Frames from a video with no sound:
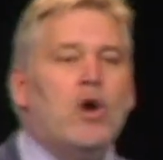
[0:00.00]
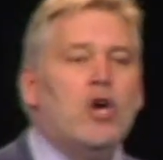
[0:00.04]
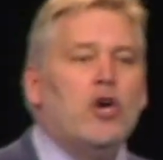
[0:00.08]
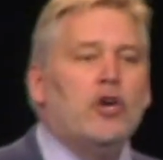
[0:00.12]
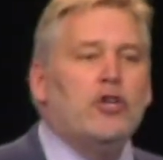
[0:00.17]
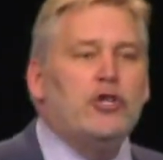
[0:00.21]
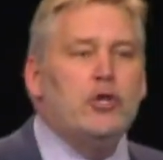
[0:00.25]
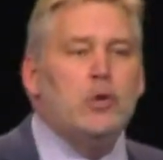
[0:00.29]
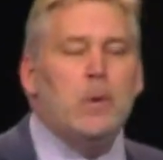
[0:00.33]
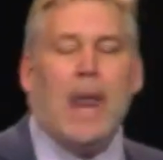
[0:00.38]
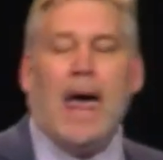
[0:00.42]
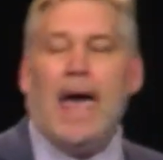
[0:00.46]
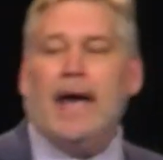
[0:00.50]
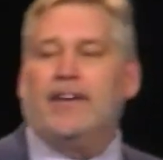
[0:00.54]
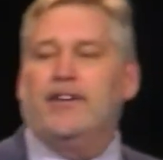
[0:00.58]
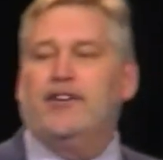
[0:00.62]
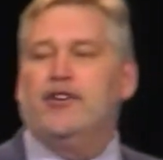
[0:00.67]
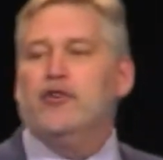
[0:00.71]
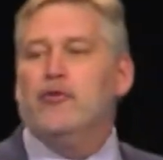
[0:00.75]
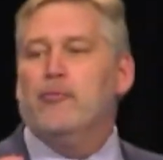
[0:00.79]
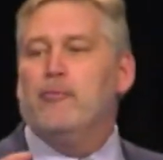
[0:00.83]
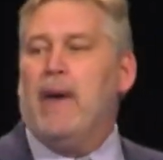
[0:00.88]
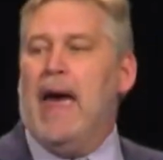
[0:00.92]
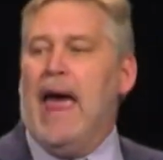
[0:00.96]
you like
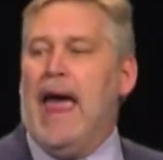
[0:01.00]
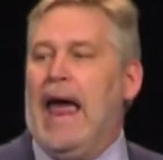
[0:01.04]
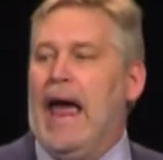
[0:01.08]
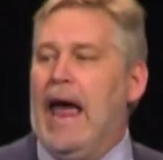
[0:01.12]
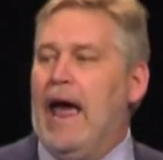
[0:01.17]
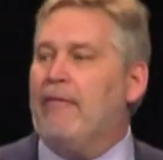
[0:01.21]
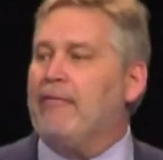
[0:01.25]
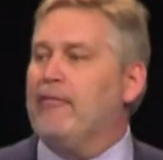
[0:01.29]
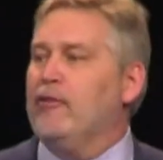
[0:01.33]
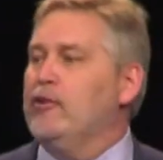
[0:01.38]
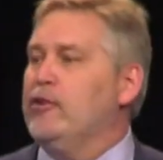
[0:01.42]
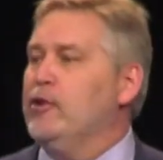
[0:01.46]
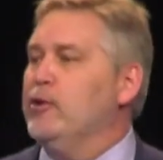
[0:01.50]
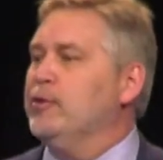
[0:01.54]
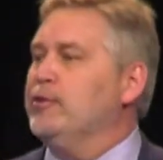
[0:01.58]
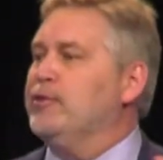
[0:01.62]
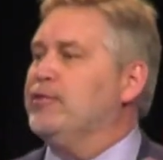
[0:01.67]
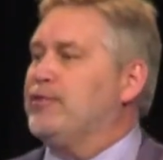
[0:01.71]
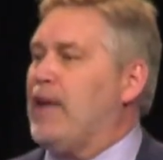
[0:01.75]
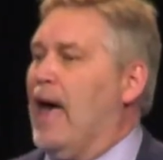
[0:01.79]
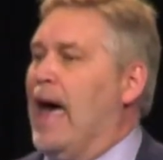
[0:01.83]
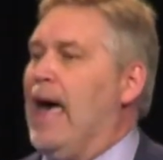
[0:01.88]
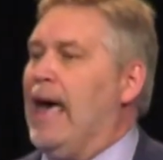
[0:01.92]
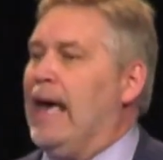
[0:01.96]
your math or your
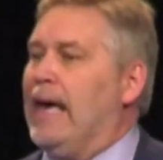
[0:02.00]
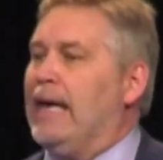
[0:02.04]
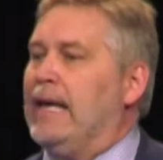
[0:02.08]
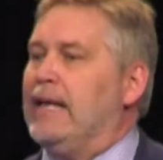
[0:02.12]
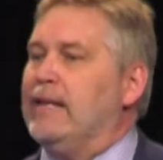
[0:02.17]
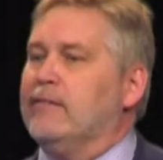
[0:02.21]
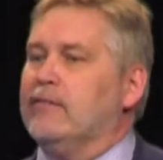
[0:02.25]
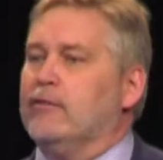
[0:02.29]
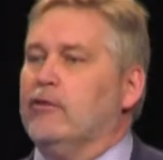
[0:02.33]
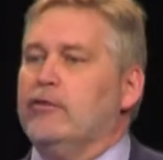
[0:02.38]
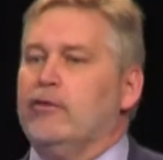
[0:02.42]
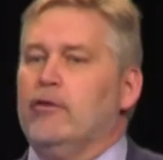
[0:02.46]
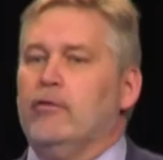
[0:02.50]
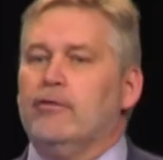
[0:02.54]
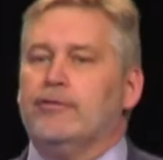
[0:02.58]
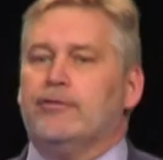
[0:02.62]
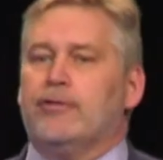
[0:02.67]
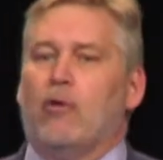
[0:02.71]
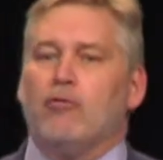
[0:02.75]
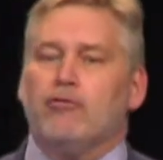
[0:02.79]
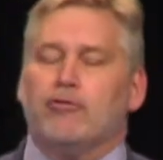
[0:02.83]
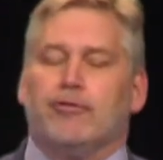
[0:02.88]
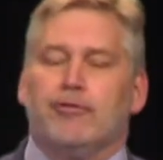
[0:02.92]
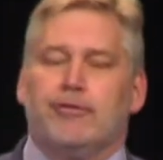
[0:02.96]
science or your
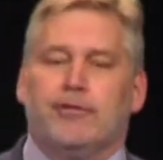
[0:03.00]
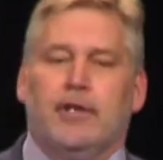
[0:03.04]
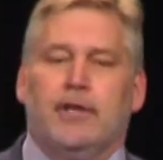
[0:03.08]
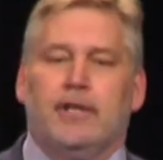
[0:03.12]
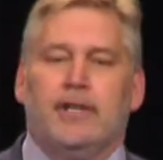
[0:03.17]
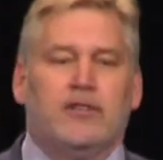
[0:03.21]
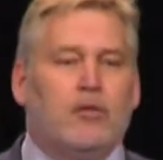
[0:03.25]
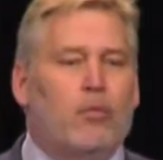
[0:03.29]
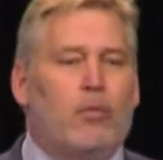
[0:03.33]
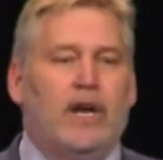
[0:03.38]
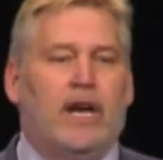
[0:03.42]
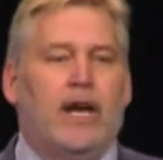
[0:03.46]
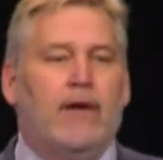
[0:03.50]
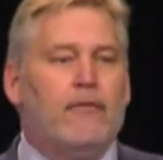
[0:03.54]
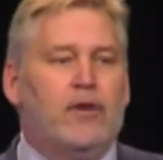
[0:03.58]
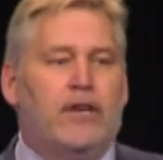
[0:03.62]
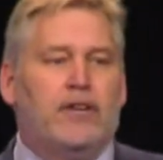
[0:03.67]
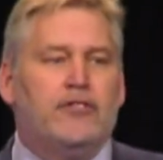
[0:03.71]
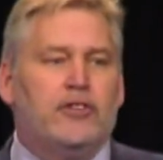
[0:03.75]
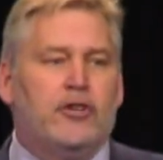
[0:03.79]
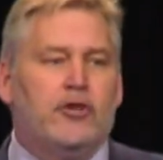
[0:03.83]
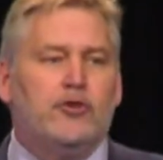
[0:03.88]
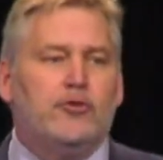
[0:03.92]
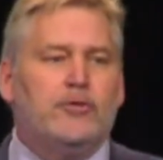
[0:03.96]
social studies or whatever it is
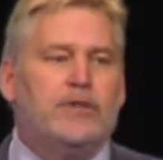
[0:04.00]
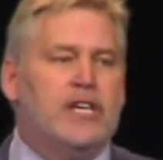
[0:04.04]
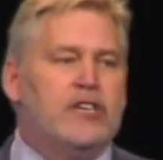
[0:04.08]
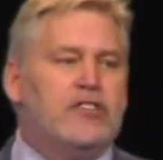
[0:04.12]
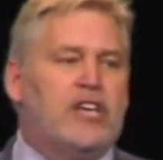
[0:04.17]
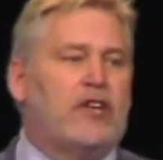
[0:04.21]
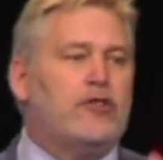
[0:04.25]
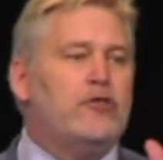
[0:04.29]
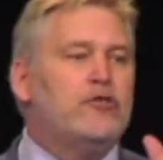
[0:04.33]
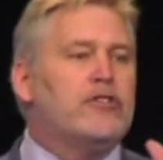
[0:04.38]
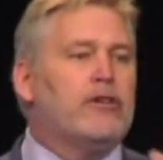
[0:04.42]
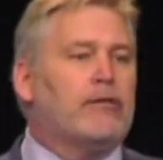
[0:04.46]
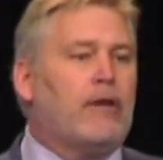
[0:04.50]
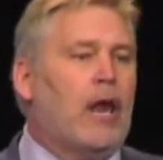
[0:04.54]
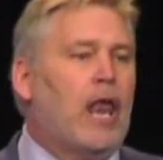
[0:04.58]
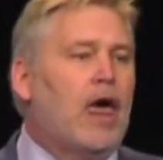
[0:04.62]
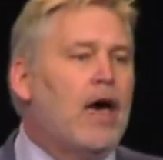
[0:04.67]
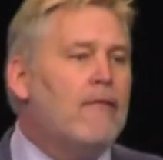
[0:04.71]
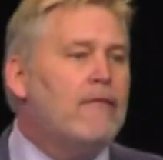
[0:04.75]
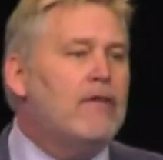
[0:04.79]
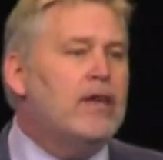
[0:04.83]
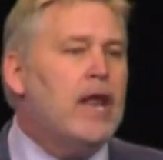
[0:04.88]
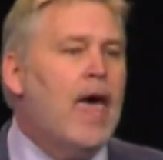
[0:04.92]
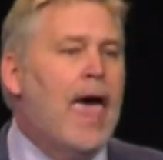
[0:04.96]
that you teach, and you just
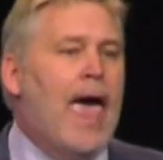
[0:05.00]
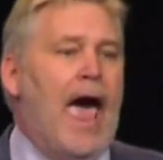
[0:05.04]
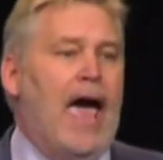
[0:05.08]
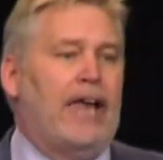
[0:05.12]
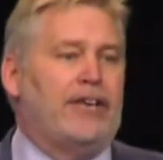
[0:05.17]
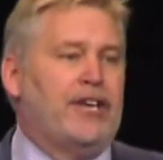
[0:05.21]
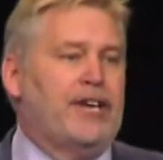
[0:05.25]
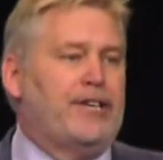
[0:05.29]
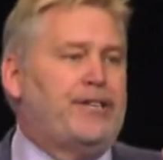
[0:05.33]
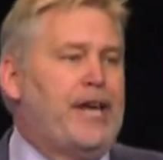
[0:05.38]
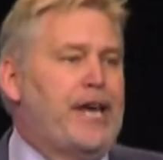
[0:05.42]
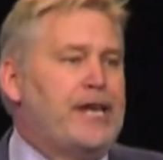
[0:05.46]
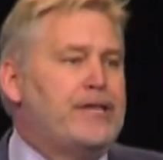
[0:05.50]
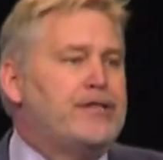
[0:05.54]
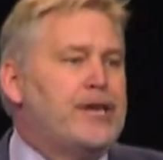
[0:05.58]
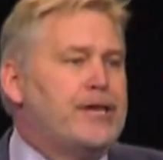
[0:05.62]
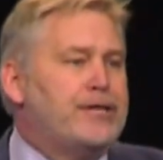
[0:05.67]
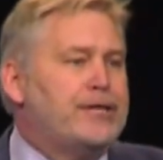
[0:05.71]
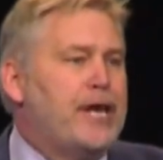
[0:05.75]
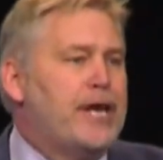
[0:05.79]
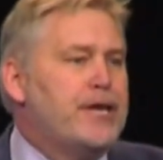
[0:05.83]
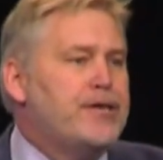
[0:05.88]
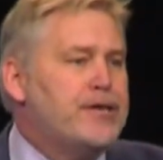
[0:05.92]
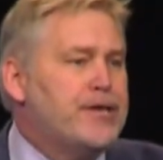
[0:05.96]
love it, and you teach it,
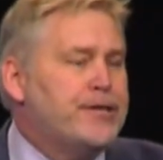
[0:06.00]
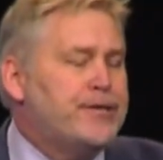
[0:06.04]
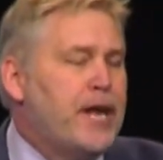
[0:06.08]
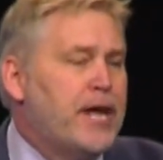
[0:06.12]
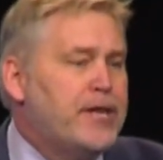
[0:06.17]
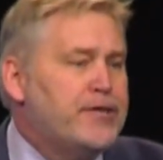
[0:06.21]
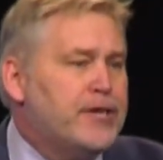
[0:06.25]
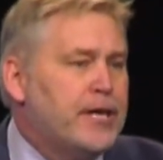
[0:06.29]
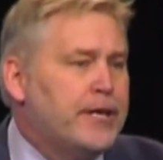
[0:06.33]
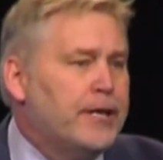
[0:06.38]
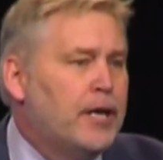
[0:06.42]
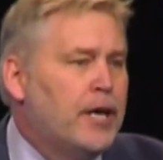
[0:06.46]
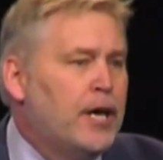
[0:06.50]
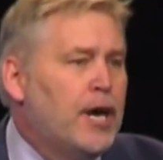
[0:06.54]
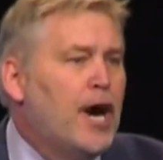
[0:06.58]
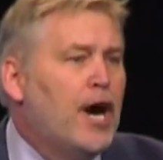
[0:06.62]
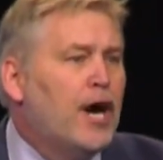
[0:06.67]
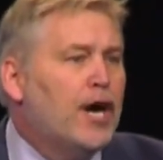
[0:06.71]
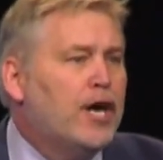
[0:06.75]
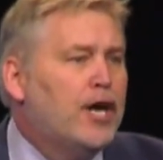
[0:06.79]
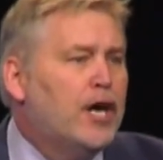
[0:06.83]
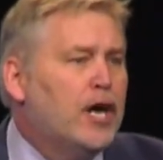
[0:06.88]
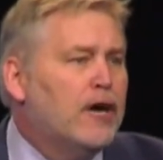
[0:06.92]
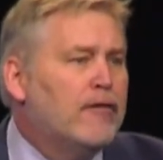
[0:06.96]
teach it, teach
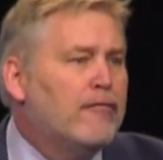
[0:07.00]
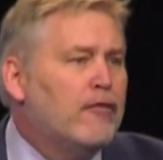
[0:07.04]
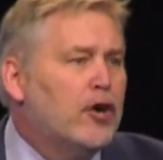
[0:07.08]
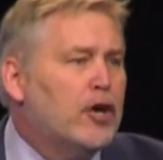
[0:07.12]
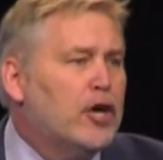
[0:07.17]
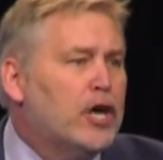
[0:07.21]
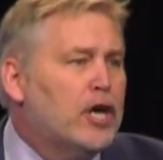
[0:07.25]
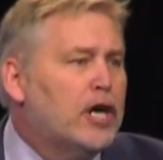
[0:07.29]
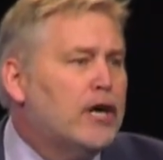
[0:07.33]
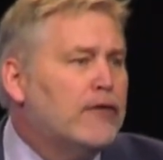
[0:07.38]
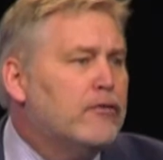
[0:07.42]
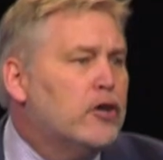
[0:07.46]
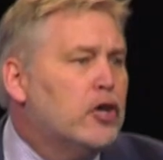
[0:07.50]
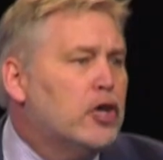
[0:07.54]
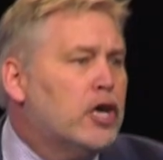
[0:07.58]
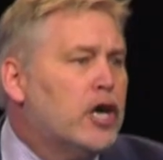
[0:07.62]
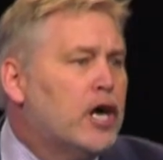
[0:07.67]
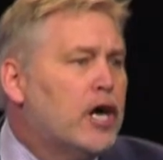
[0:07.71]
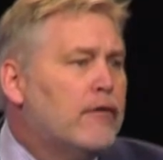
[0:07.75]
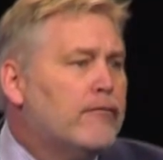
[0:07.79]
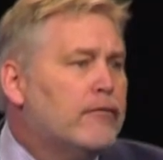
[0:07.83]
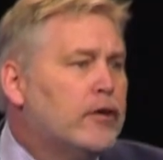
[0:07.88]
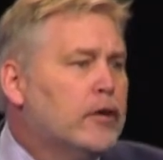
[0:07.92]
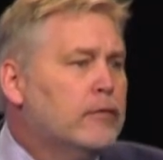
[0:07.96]
it. Cover, cover,
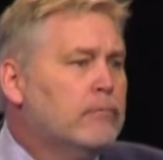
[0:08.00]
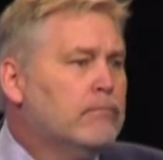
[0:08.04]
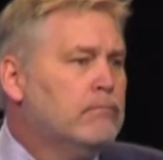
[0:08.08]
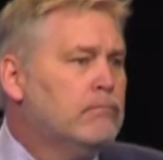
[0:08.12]
cover.